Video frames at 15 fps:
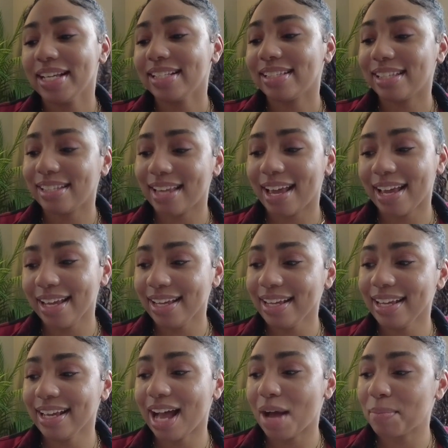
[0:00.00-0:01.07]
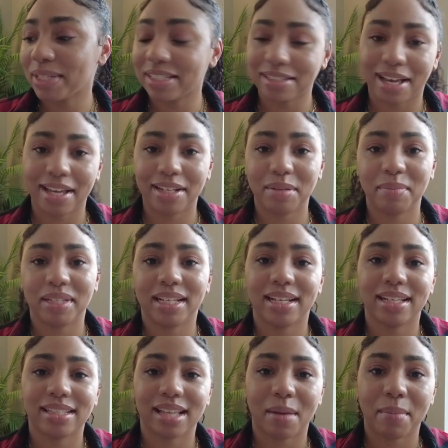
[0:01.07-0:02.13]
Today I'm excited
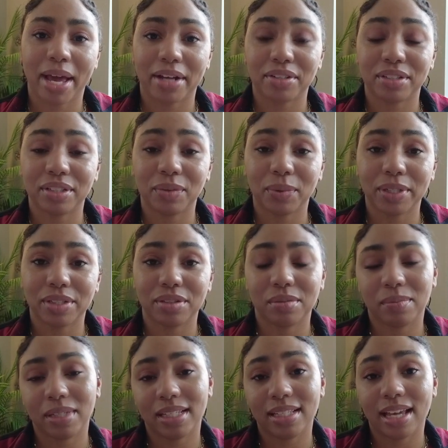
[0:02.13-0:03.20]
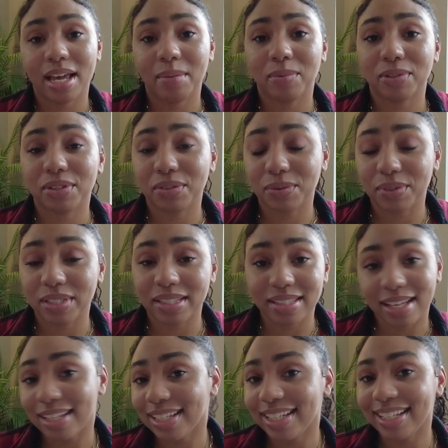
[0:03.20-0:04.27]
because I'm actually going to be able to
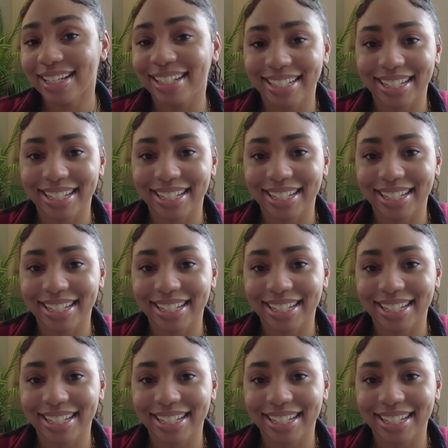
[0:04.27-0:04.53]
study.